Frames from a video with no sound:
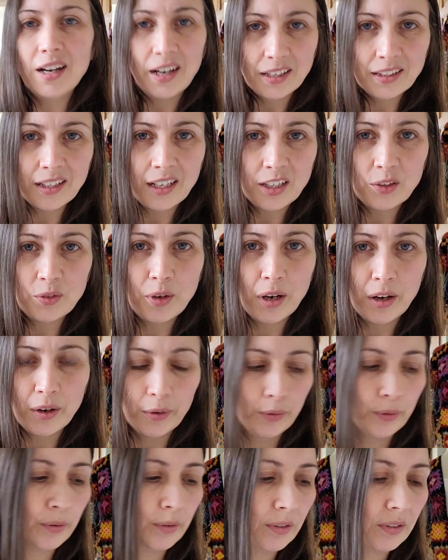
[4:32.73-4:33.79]
And there you go.
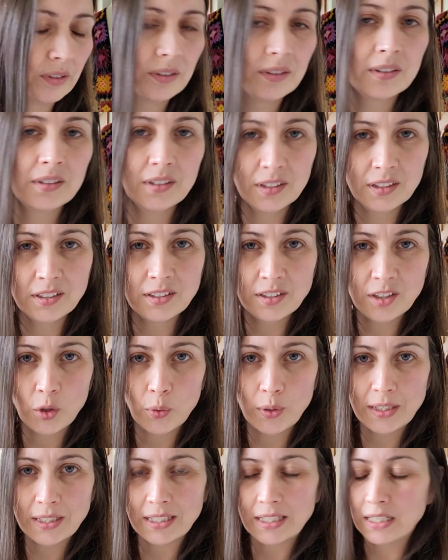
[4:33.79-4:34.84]
So
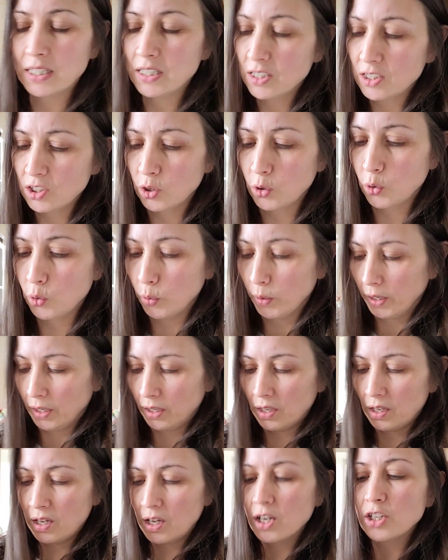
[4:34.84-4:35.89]
easy, so
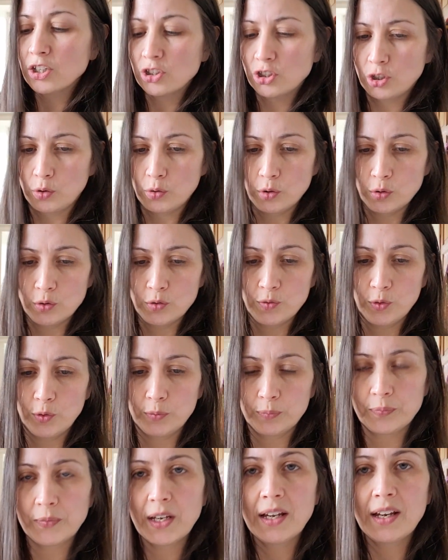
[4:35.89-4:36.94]
quick, so useful.
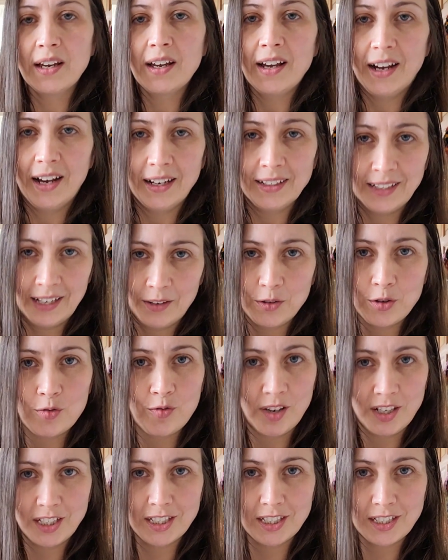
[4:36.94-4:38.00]
And now you're
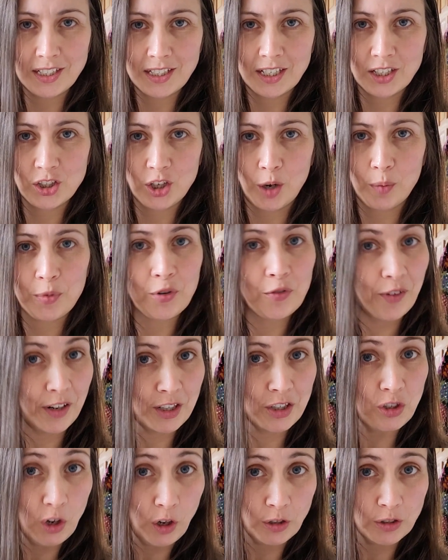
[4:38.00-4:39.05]
ready to stitch up your
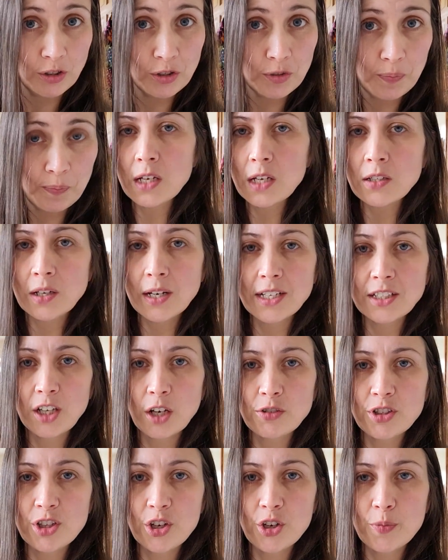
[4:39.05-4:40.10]
French knots. So let's go
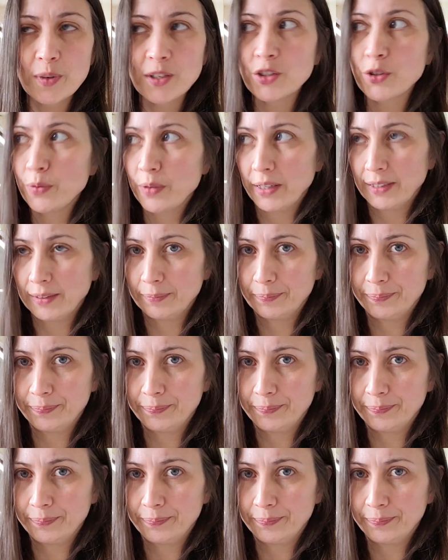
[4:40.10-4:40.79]
to the hoop and do that.